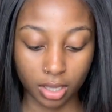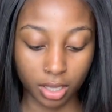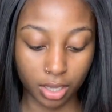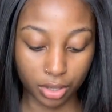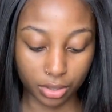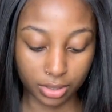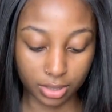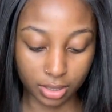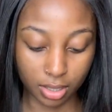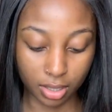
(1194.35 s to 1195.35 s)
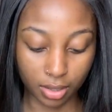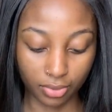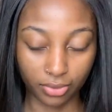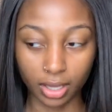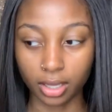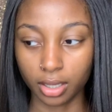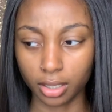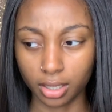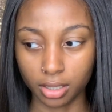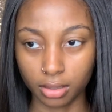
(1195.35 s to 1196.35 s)
Here's Vega
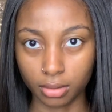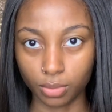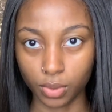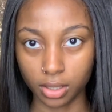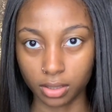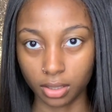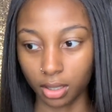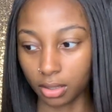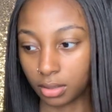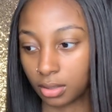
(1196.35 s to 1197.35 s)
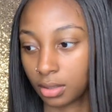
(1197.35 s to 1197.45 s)
again. What the hell?